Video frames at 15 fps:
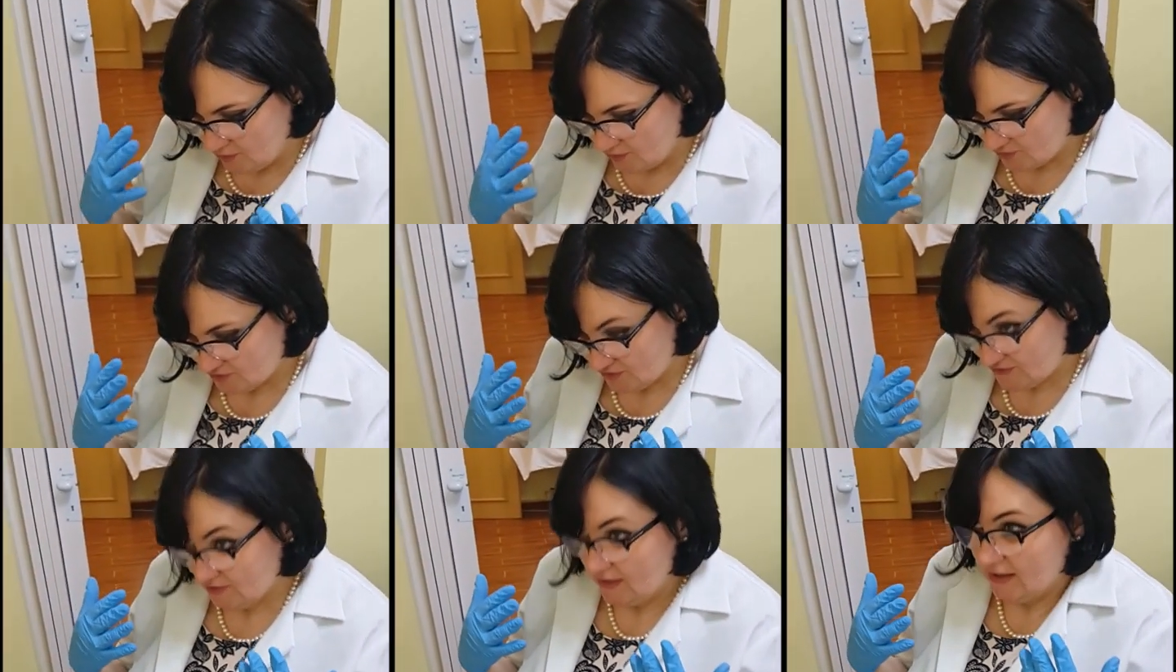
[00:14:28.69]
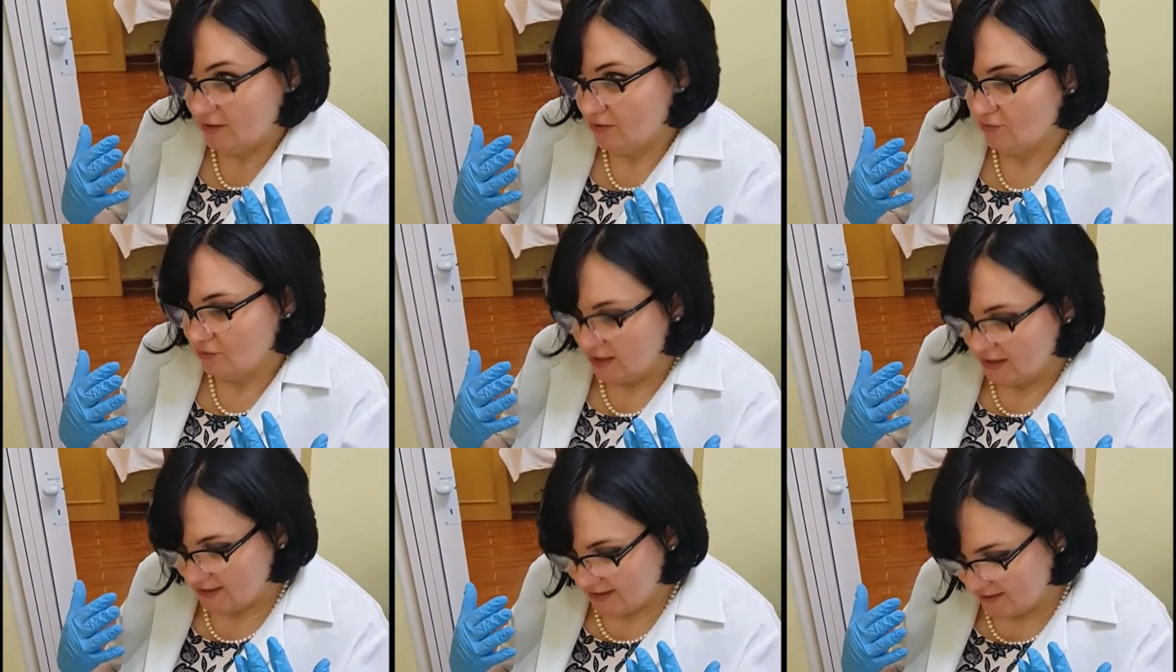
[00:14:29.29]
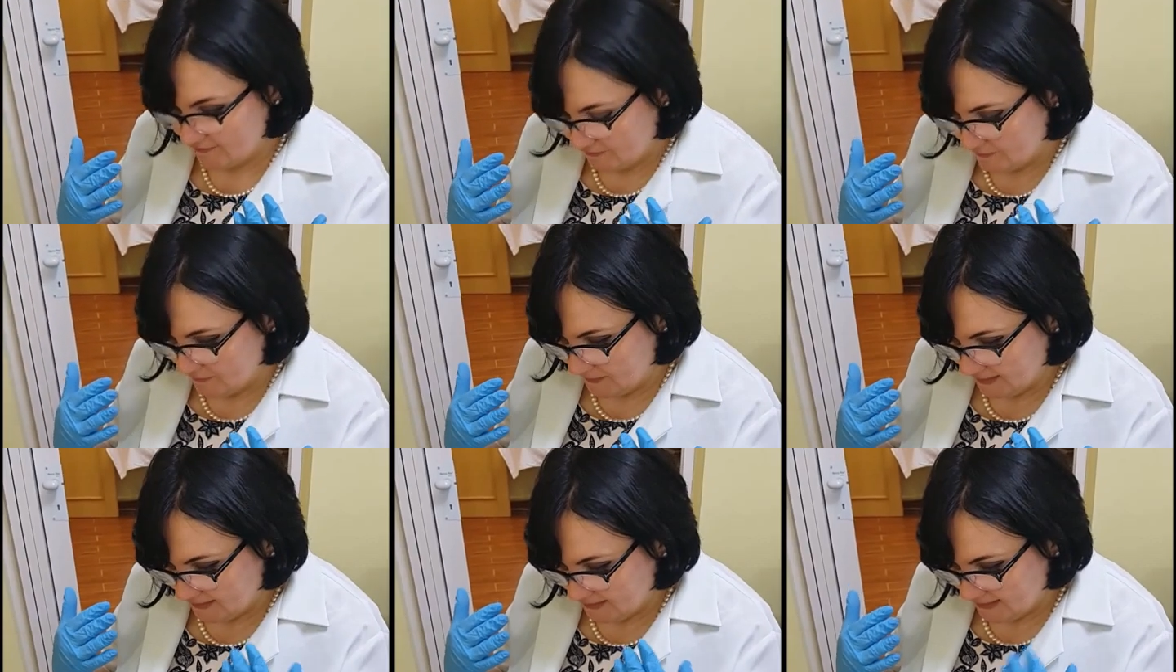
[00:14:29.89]
conscious like, oh, I have a
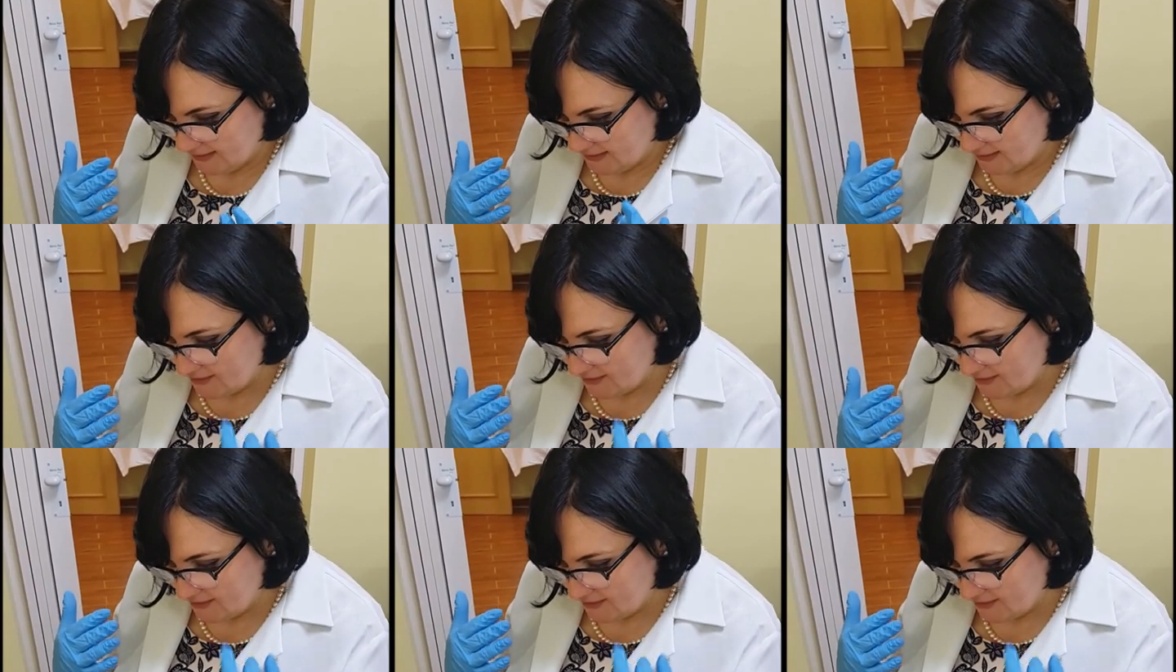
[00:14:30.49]
pain, yeah?